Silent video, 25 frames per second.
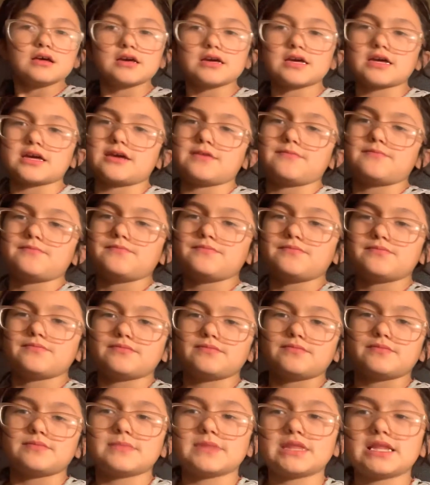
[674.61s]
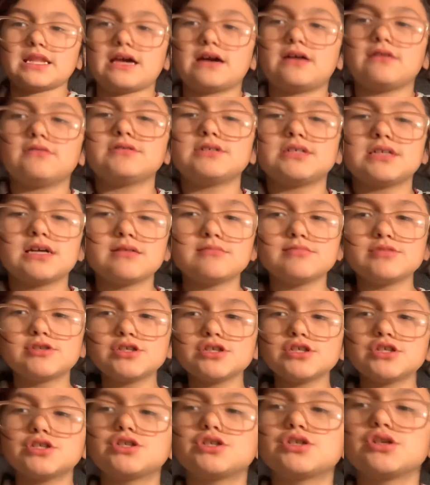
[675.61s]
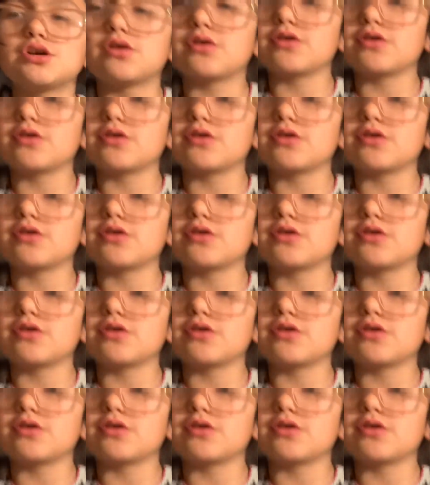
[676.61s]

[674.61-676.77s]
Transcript: Okay, now time to show